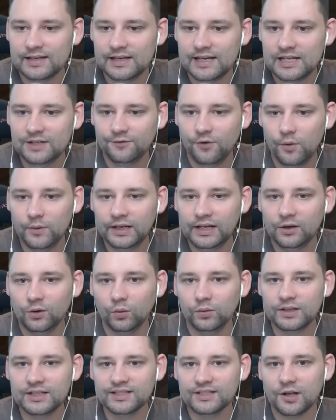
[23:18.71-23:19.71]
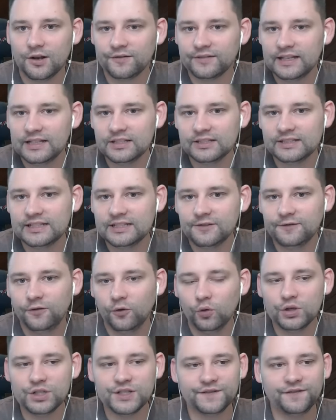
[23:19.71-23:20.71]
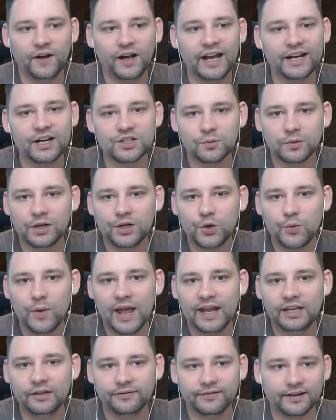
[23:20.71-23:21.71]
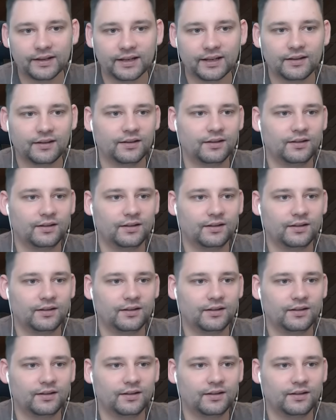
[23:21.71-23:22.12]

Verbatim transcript: He's throwing in all the stuff. This Forge Fire doesn't want to do anything.